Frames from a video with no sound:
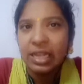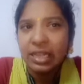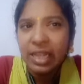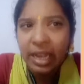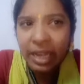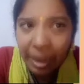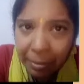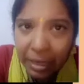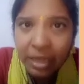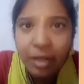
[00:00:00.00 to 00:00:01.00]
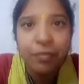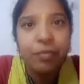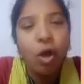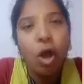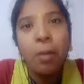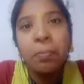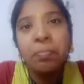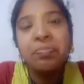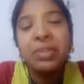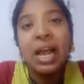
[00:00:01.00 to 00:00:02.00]
They are kept in the farm
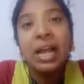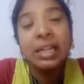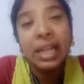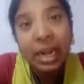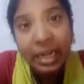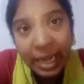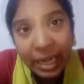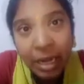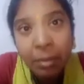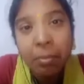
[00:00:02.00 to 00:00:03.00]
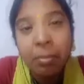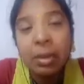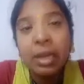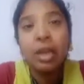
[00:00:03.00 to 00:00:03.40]
and they are taken in a